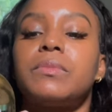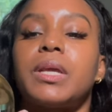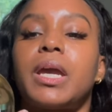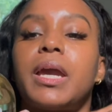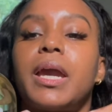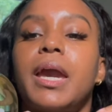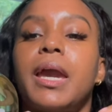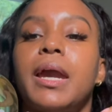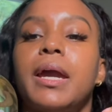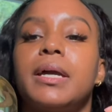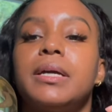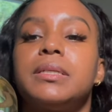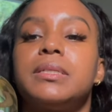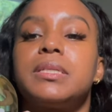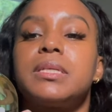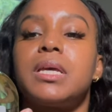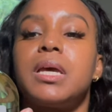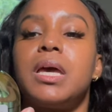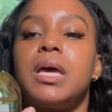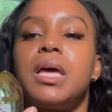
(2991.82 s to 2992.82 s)
and
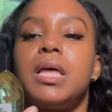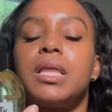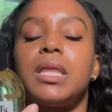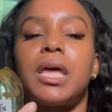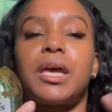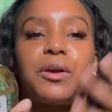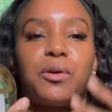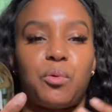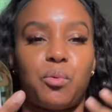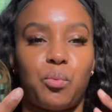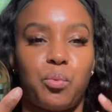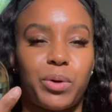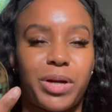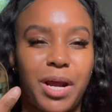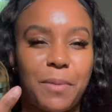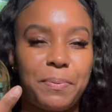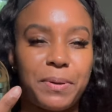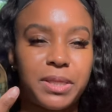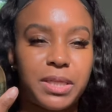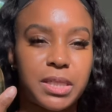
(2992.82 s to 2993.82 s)
like when I
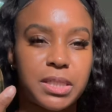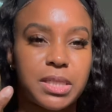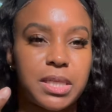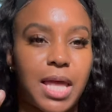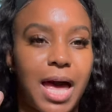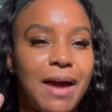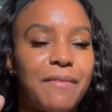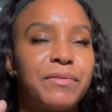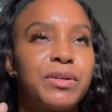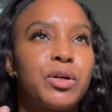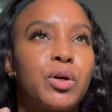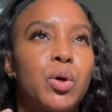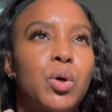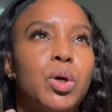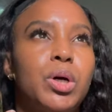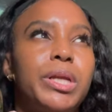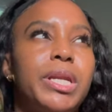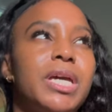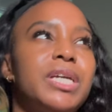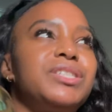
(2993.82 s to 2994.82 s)
put this lavender
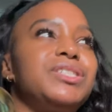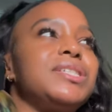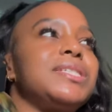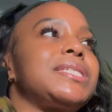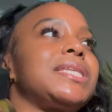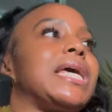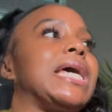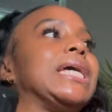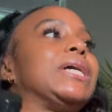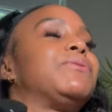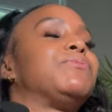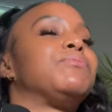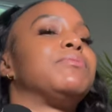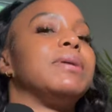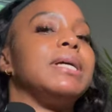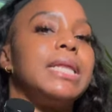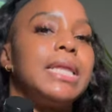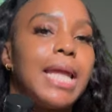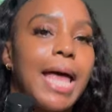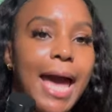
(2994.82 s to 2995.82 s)
on, it just like
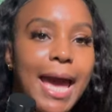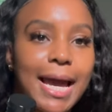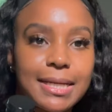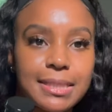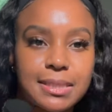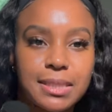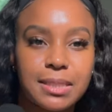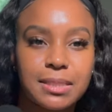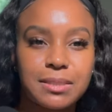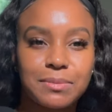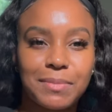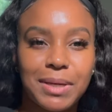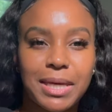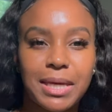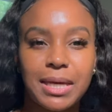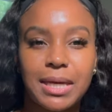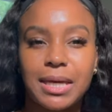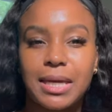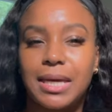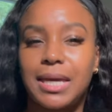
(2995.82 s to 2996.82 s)
relaxes
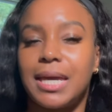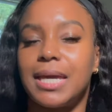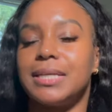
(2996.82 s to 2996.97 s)
me.